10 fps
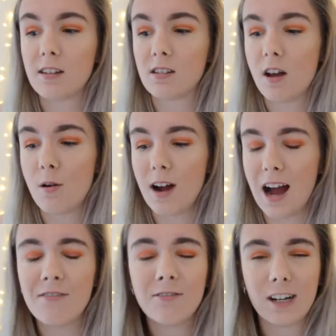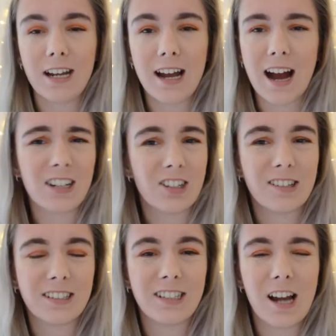so I haven't really had a
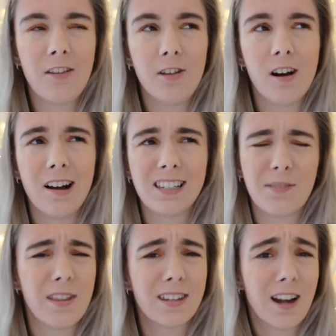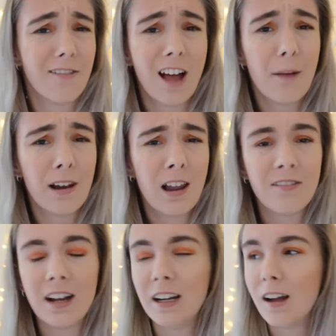chance to share with you guys some of the stuff that I've been
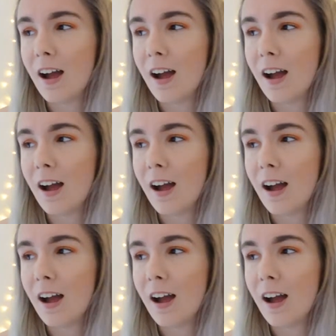loving.